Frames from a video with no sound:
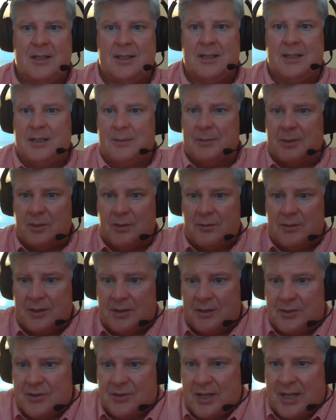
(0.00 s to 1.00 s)
Let me go over
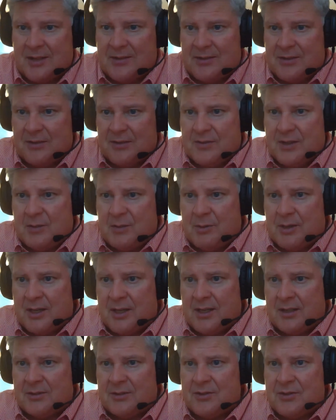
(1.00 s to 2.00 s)
here, chat, see if
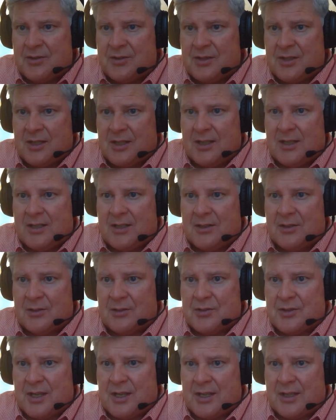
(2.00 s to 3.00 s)
anybody else
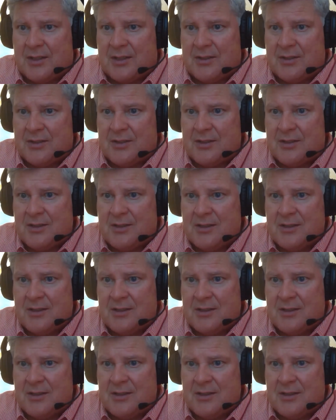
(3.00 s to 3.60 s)
understands.